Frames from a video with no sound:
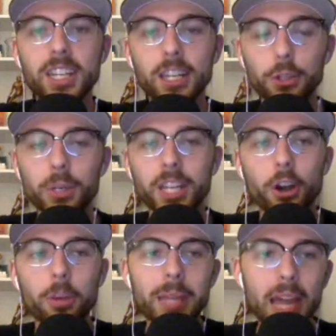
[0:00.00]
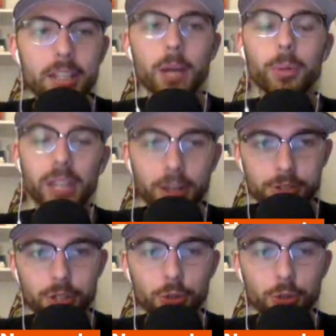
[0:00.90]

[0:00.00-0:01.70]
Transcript: including an RBI double to Nelson